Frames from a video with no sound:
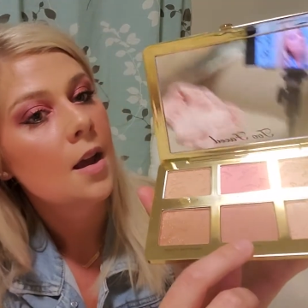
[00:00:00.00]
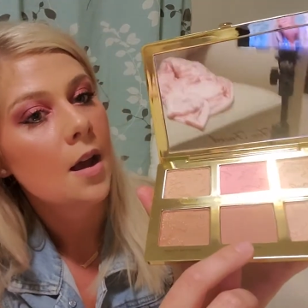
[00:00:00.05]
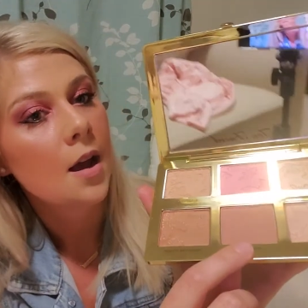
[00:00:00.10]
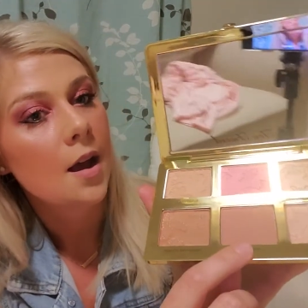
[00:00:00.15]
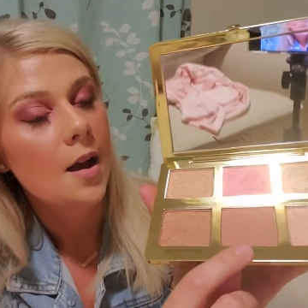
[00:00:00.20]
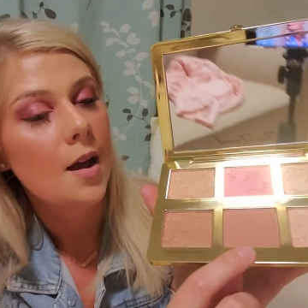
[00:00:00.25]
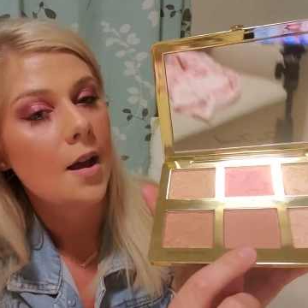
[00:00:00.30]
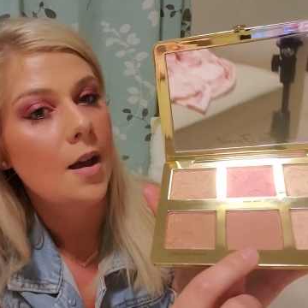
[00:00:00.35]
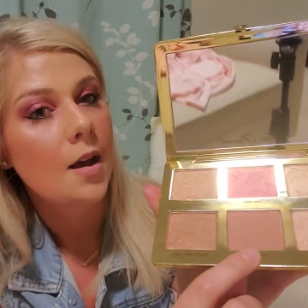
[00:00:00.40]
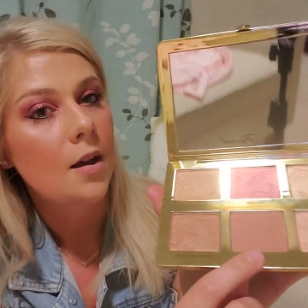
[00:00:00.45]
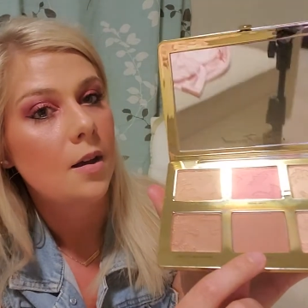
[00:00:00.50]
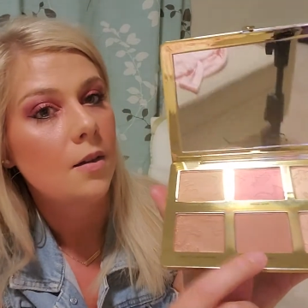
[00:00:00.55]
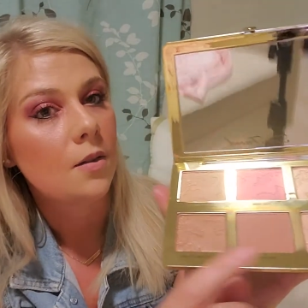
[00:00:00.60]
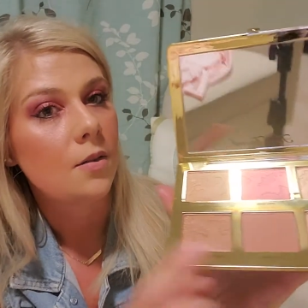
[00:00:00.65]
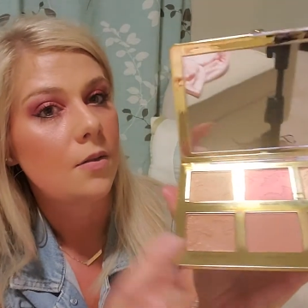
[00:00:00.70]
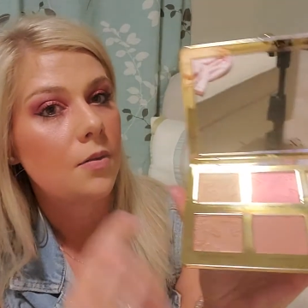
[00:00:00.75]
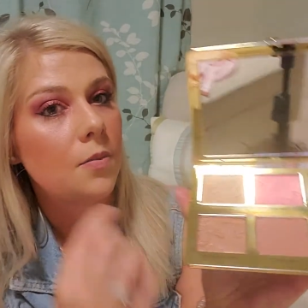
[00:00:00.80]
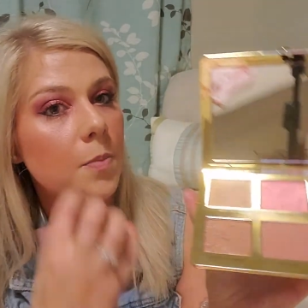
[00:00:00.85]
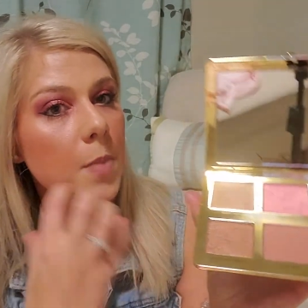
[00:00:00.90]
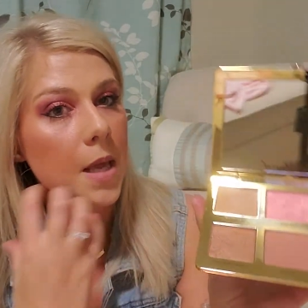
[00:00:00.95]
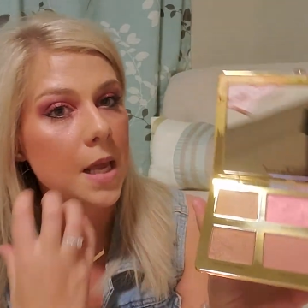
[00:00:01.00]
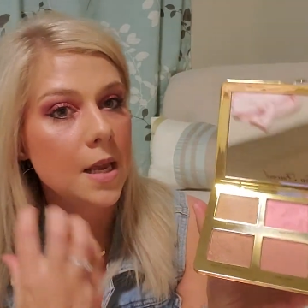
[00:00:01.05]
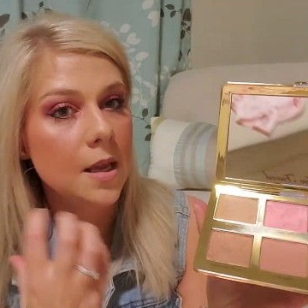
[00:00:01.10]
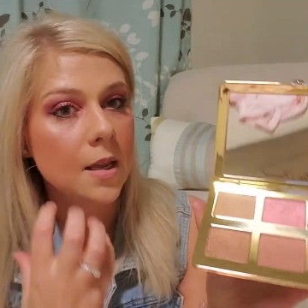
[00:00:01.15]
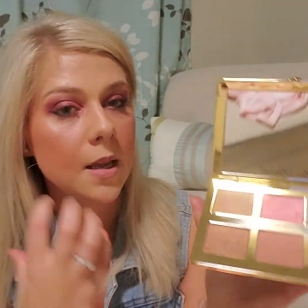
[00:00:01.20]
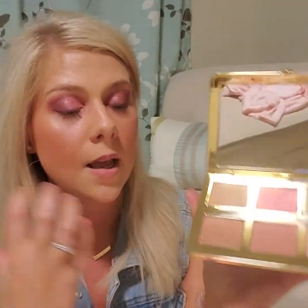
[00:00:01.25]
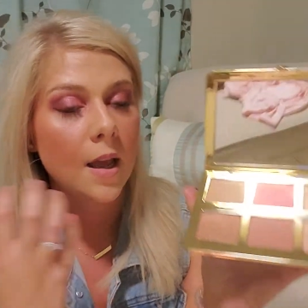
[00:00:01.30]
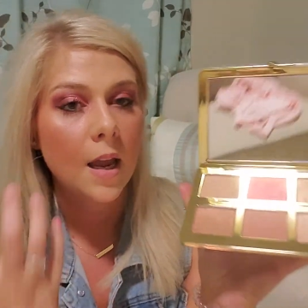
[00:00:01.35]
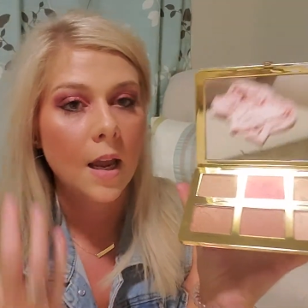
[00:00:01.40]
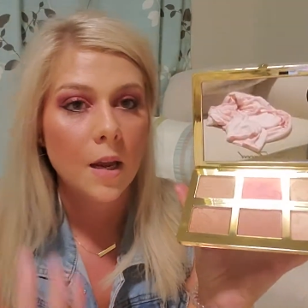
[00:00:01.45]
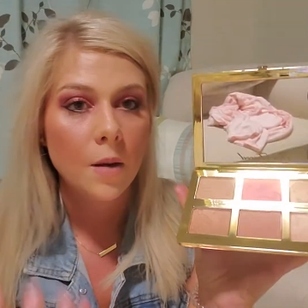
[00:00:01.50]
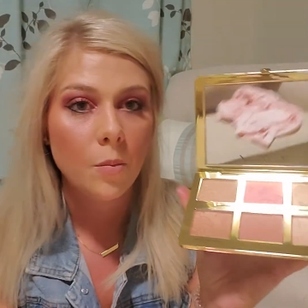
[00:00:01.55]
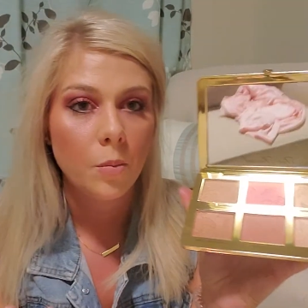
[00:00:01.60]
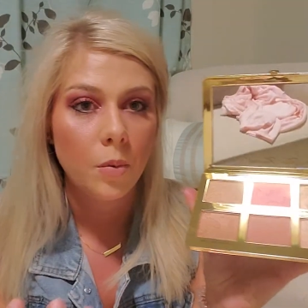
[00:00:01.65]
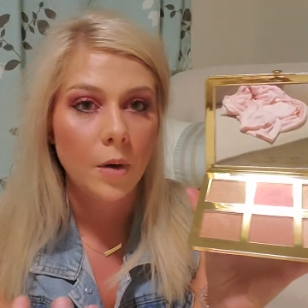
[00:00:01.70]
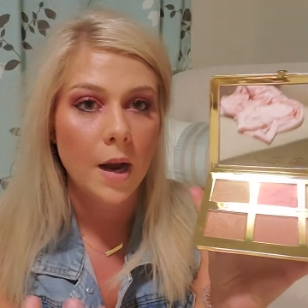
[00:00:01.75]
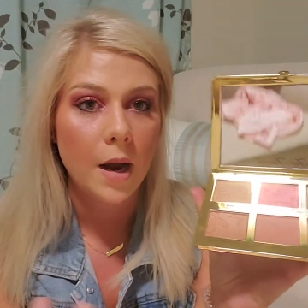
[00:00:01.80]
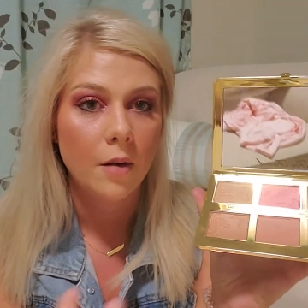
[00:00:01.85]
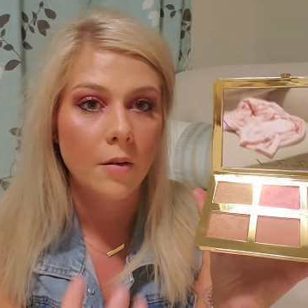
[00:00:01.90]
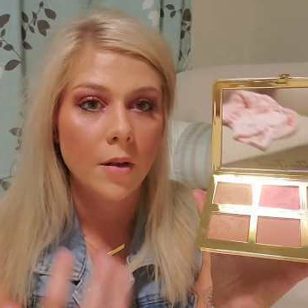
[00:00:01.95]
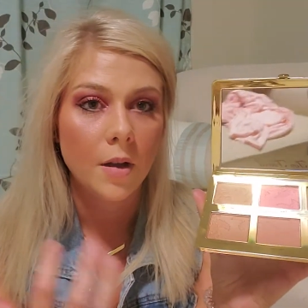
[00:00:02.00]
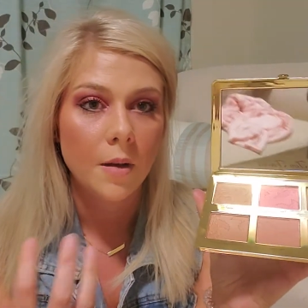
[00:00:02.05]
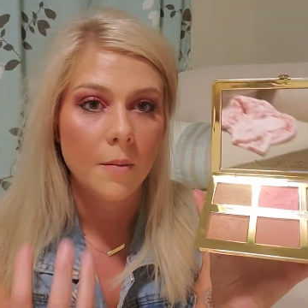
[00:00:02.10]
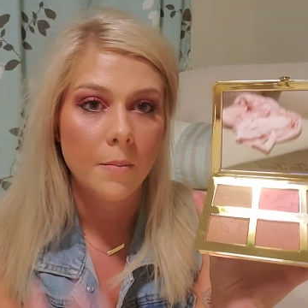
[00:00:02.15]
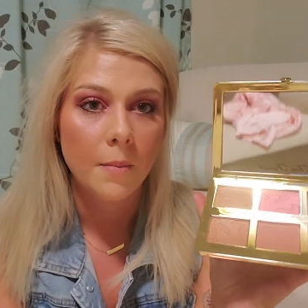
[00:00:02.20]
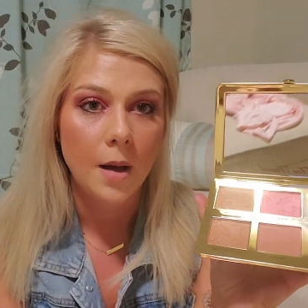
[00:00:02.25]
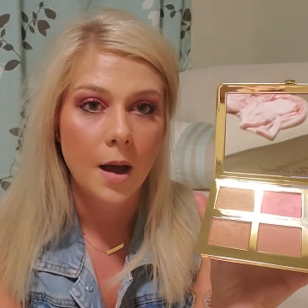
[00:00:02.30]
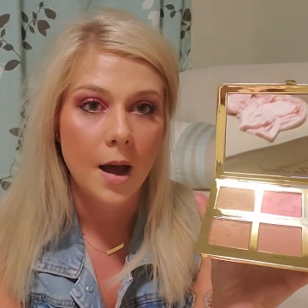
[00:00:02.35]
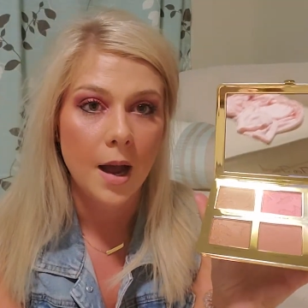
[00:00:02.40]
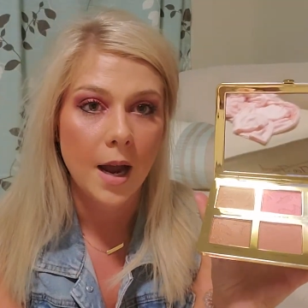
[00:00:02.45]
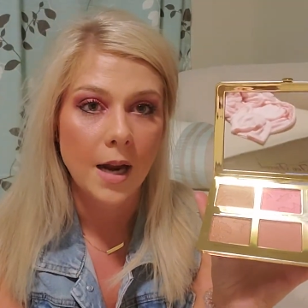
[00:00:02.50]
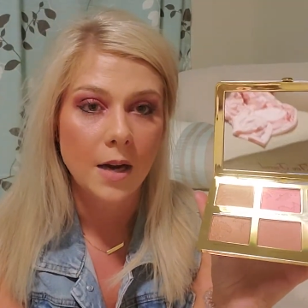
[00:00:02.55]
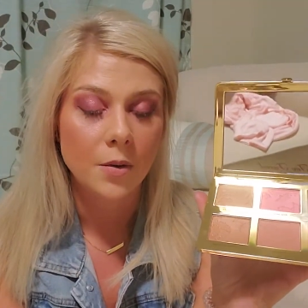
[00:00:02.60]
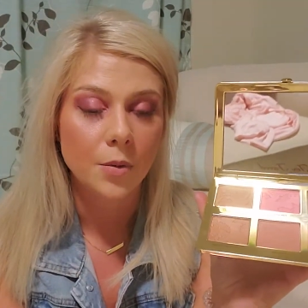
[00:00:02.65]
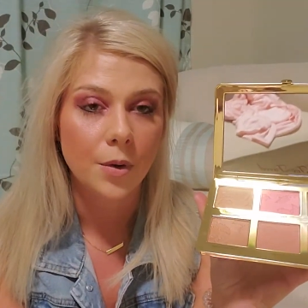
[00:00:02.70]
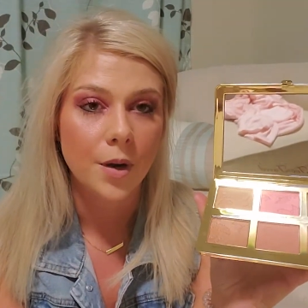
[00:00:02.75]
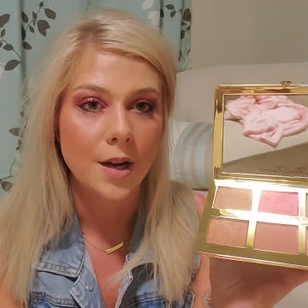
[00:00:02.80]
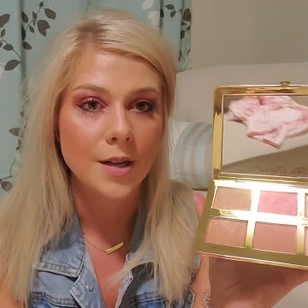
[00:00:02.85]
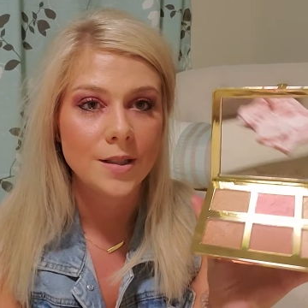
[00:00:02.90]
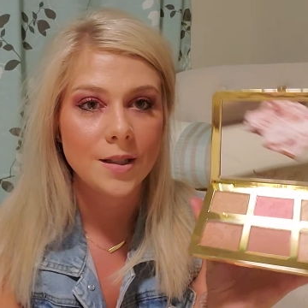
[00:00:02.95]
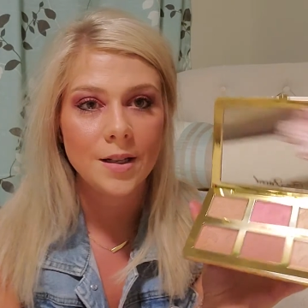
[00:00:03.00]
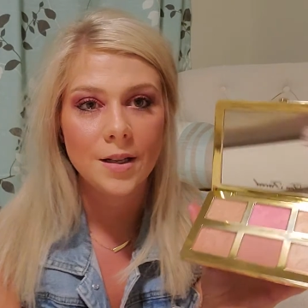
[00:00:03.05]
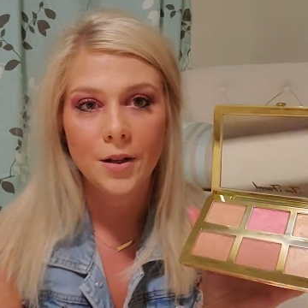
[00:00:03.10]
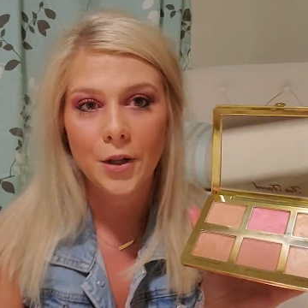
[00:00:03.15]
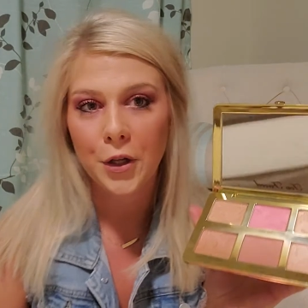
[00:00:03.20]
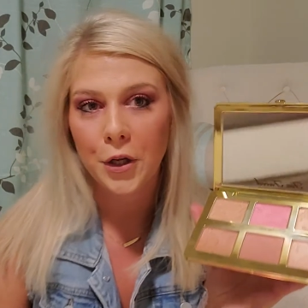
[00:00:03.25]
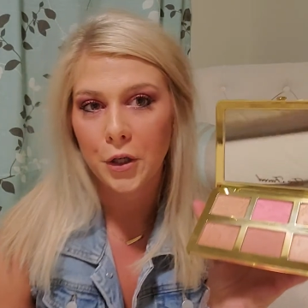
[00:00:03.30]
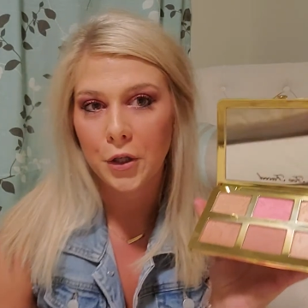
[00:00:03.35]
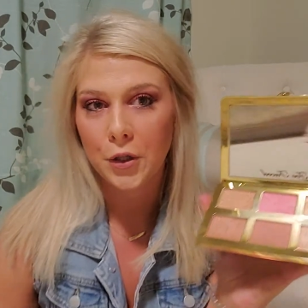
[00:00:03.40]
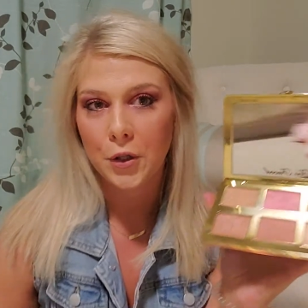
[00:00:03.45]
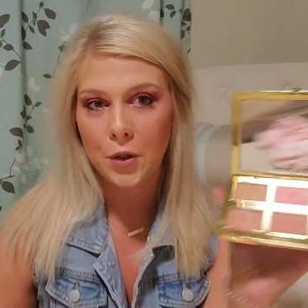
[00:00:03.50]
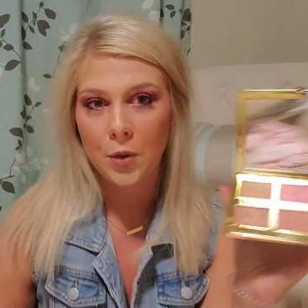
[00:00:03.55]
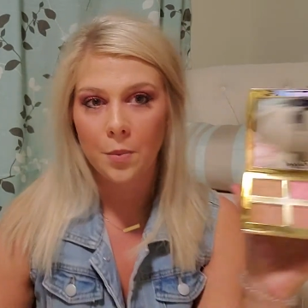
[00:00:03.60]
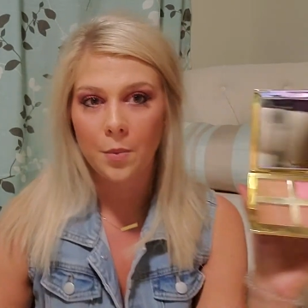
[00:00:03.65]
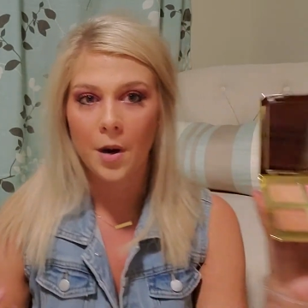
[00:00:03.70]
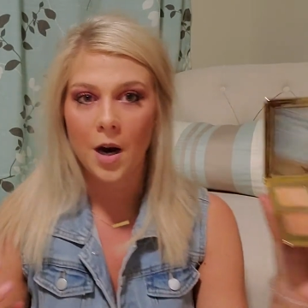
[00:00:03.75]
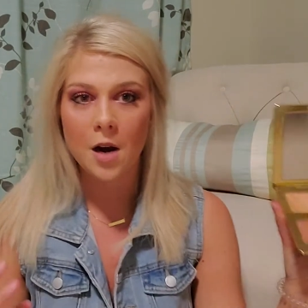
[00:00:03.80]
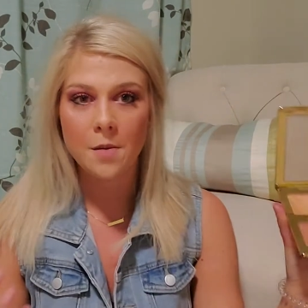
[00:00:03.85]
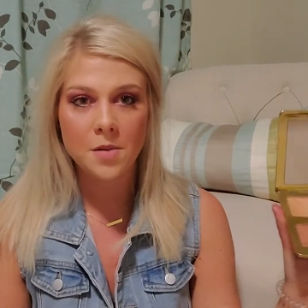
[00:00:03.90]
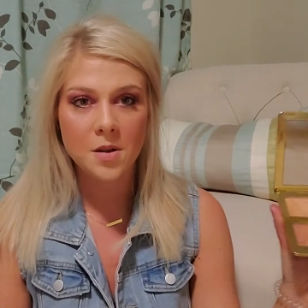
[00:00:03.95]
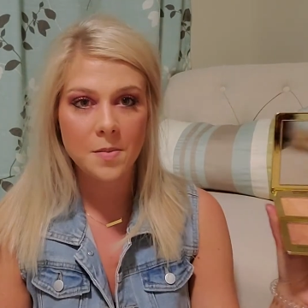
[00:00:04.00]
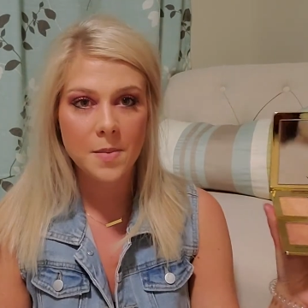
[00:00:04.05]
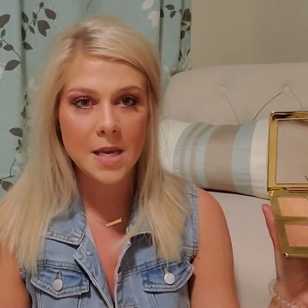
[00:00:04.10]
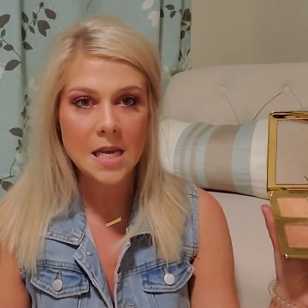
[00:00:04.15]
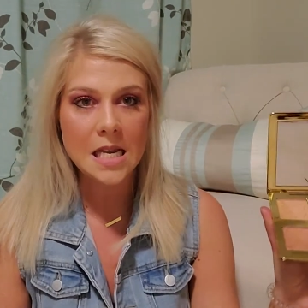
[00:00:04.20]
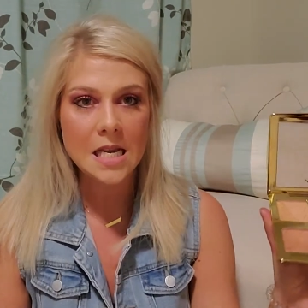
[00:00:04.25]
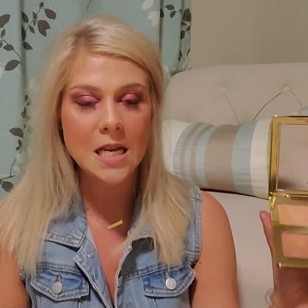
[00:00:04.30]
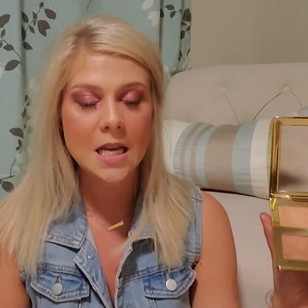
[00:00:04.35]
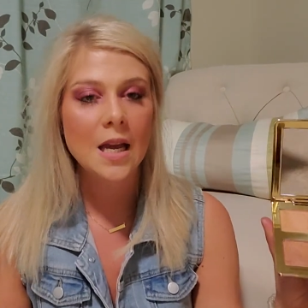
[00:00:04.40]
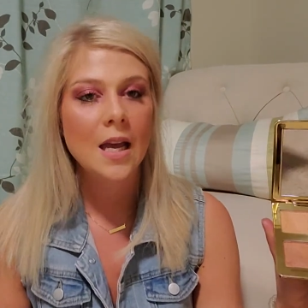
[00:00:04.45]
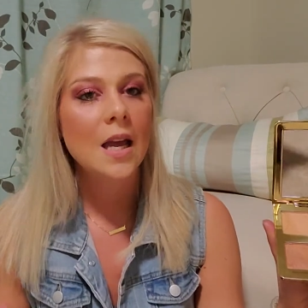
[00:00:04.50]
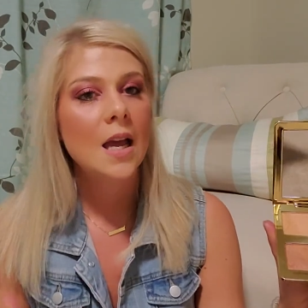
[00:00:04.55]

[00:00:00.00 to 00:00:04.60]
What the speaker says: of pink and brown combined, where I didn't look too Barbie pink,